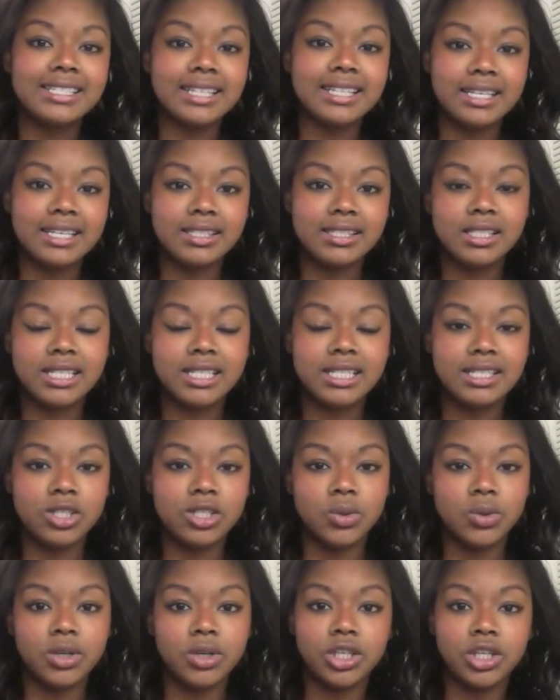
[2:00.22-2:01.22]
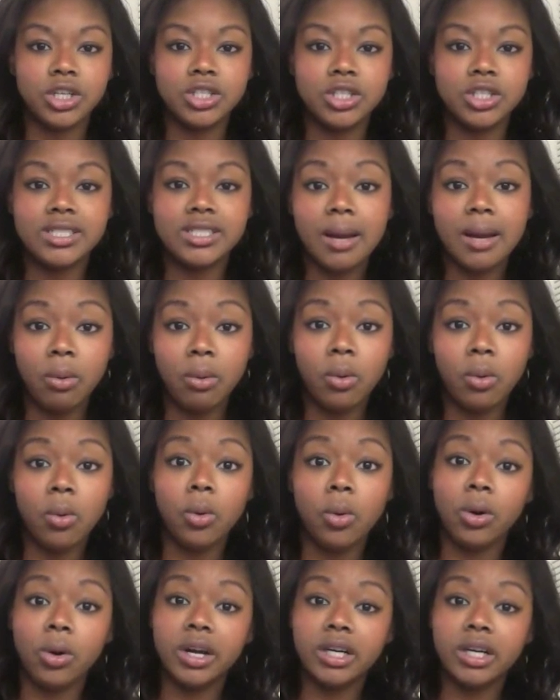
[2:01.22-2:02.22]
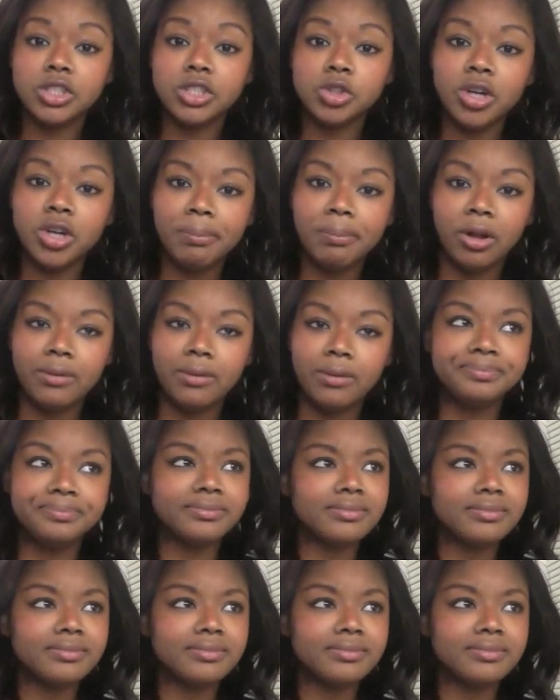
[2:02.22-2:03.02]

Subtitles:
does to do a good double or a good triple.